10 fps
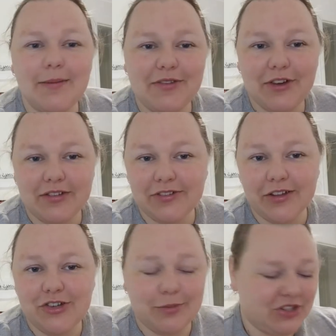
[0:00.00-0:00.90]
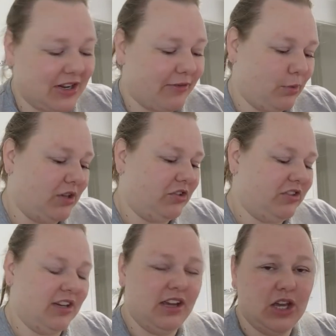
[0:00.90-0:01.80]
I'm the first floss tuber she ever
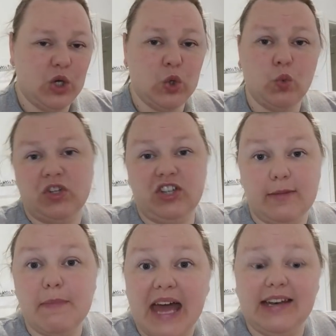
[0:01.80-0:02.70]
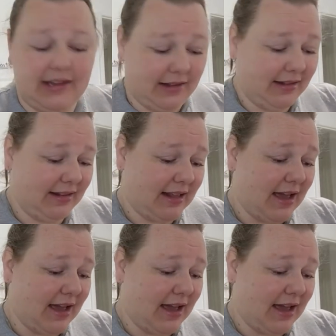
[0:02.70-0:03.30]
watched, which is madness.